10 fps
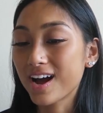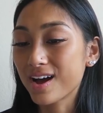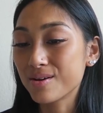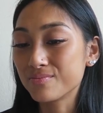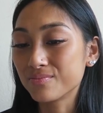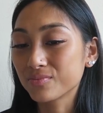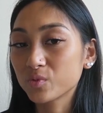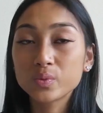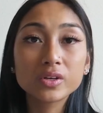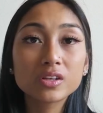Um,
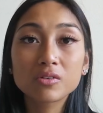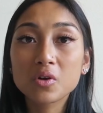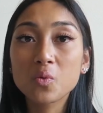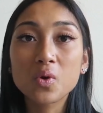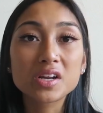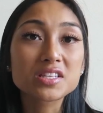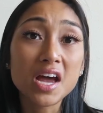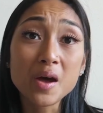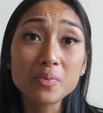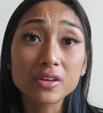we really don't know what has
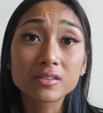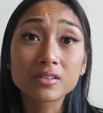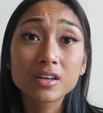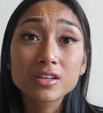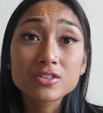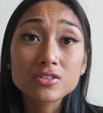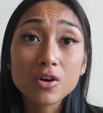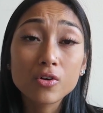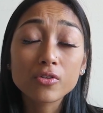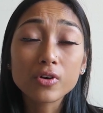happened.
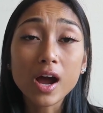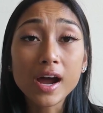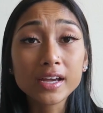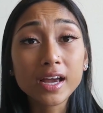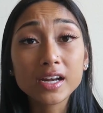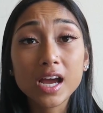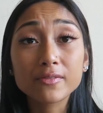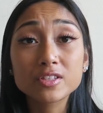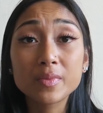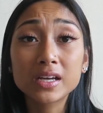So I kind of
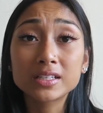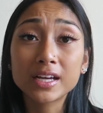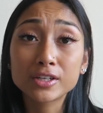have to make a